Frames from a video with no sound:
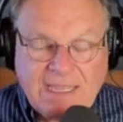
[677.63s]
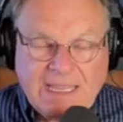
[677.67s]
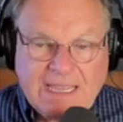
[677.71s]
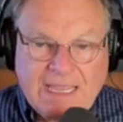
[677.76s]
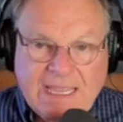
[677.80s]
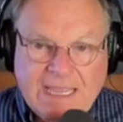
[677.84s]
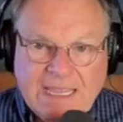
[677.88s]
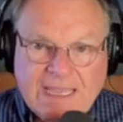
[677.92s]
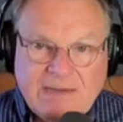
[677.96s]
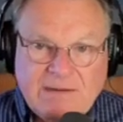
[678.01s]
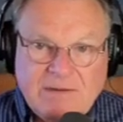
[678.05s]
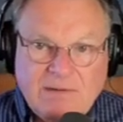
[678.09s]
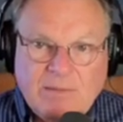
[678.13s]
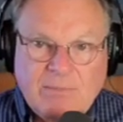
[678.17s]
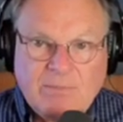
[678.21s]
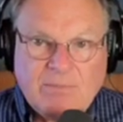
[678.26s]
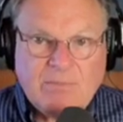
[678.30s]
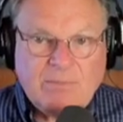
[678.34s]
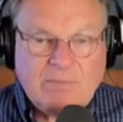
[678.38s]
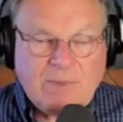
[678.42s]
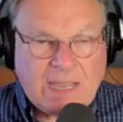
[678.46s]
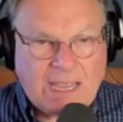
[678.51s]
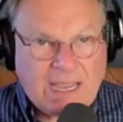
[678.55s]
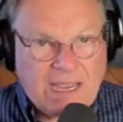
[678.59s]
And
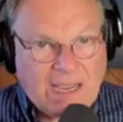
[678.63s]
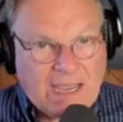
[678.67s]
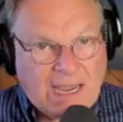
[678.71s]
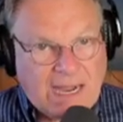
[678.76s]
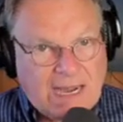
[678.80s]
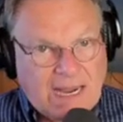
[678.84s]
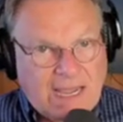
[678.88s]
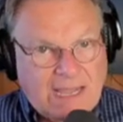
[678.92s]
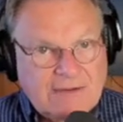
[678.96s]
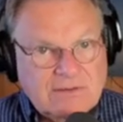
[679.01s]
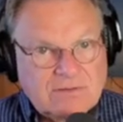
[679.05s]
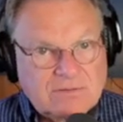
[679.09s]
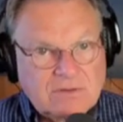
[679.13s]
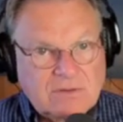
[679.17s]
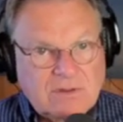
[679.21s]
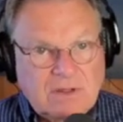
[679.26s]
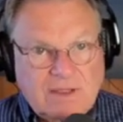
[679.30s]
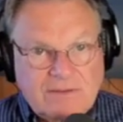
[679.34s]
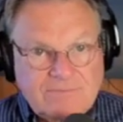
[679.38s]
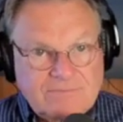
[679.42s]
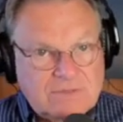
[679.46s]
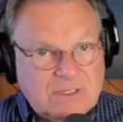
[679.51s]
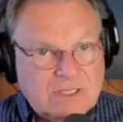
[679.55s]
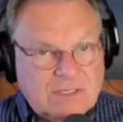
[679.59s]
I'd
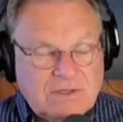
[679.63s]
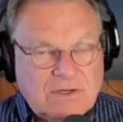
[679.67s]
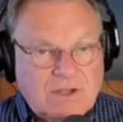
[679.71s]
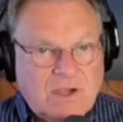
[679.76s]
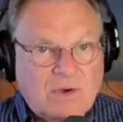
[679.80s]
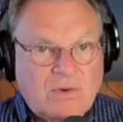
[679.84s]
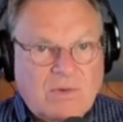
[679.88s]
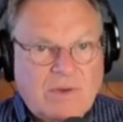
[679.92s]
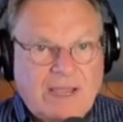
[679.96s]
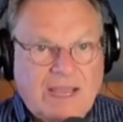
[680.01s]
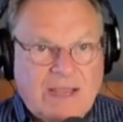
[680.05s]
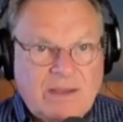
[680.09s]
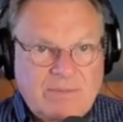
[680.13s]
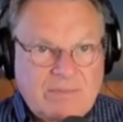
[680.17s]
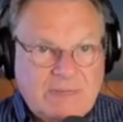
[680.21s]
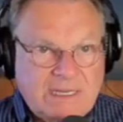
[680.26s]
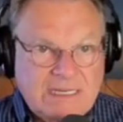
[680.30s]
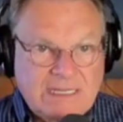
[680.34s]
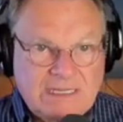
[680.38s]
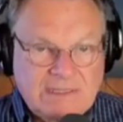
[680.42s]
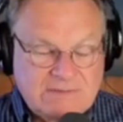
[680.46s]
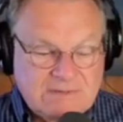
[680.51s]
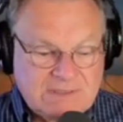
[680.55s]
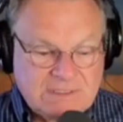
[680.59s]
love to know how
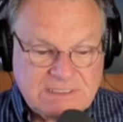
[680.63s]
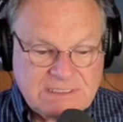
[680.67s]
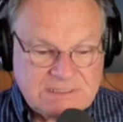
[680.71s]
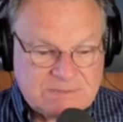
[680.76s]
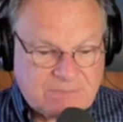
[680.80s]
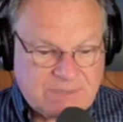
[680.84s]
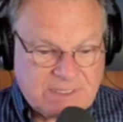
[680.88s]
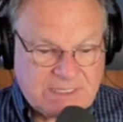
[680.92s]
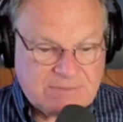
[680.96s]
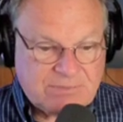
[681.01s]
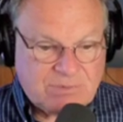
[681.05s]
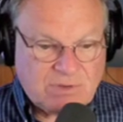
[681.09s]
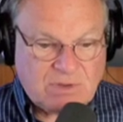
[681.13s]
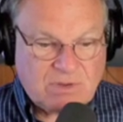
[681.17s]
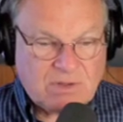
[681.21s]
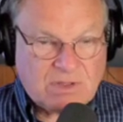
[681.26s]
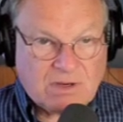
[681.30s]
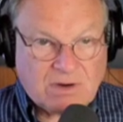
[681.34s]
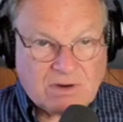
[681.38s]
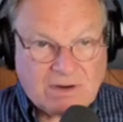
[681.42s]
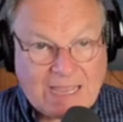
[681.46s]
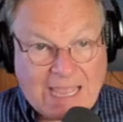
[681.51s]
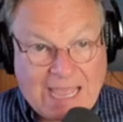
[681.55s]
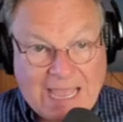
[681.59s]
many of these people
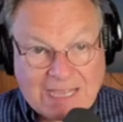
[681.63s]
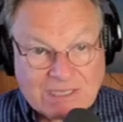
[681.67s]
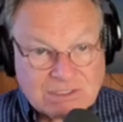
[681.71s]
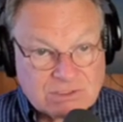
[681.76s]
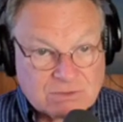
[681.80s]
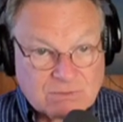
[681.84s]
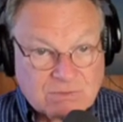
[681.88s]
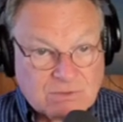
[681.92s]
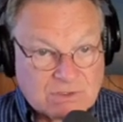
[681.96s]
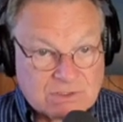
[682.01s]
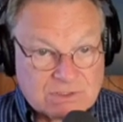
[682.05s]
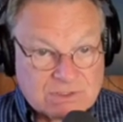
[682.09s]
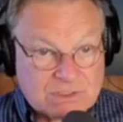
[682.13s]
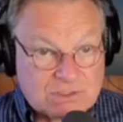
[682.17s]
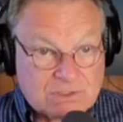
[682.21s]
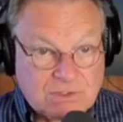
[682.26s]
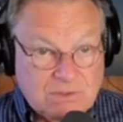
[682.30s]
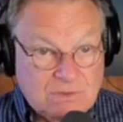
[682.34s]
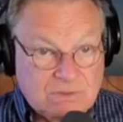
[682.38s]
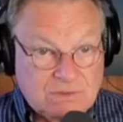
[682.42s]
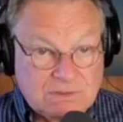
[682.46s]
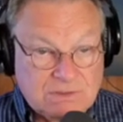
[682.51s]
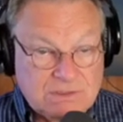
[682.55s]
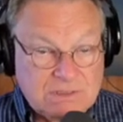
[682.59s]
are actual
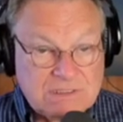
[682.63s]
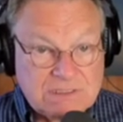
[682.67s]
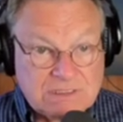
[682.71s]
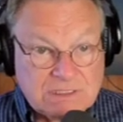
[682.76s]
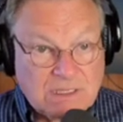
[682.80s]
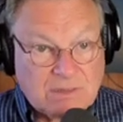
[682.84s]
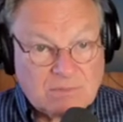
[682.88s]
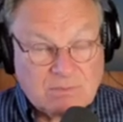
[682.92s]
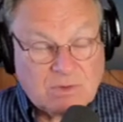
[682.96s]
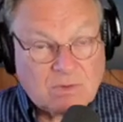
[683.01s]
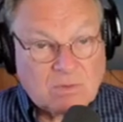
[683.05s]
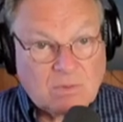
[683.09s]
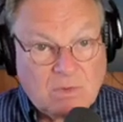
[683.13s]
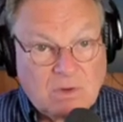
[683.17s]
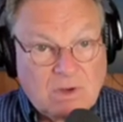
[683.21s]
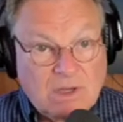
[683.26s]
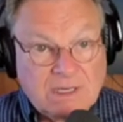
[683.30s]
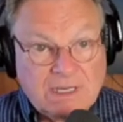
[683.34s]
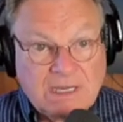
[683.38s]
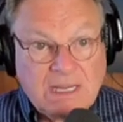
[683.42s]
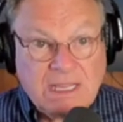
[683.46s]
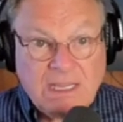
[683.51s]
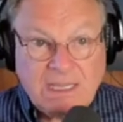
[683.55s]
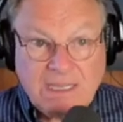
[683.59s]
students, number
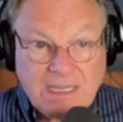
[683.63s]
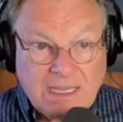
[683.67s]
one,